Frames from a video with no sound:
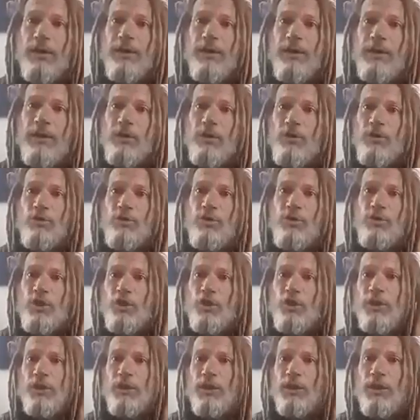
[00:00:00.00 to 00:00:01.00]
and the
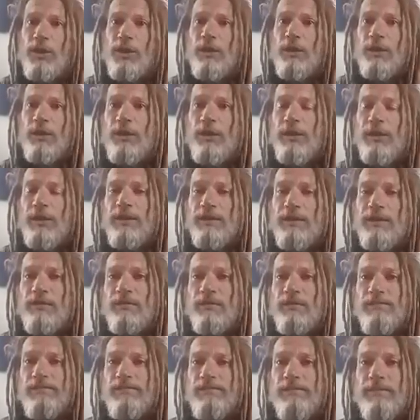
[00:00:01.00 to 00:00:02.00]
nutrition that is,
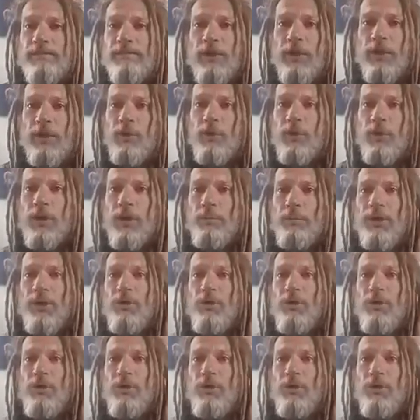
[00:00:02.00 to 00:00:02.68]
coming